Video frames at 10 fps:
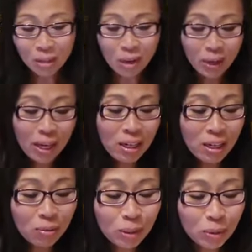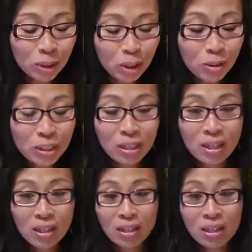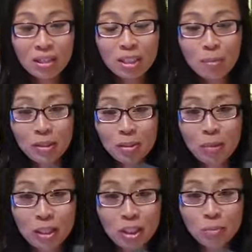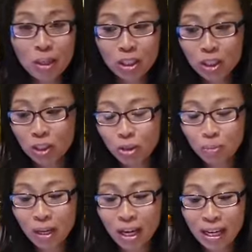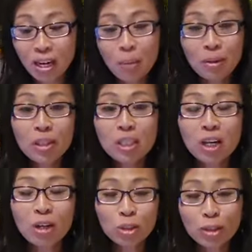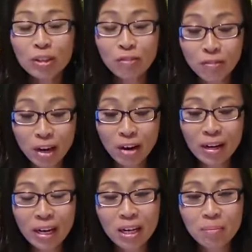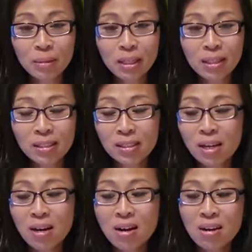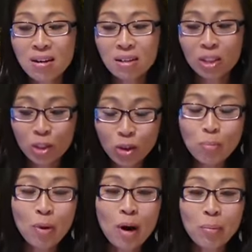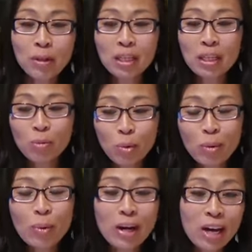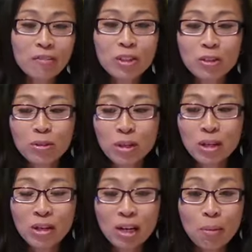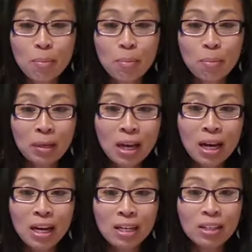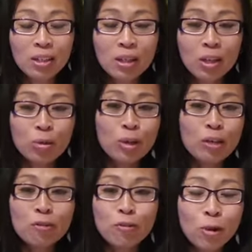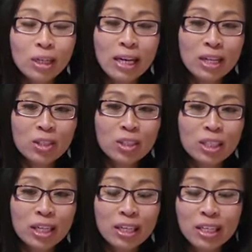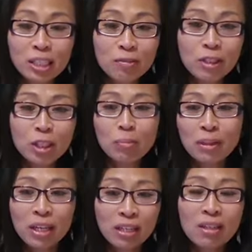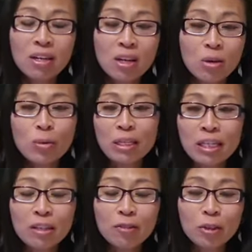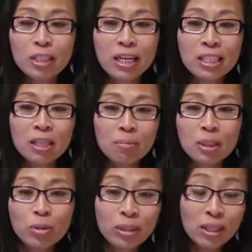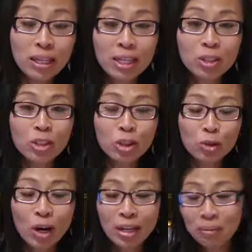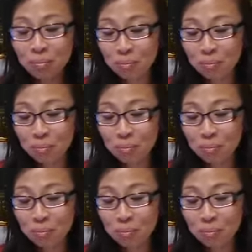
Okay, and we will use this type of sponge brush to apply it. But this I'll do at the very end, because to do it properly, we would have to apply 3 to 4 layers to get a nice finish. But then we need a few days in between the layers to dry.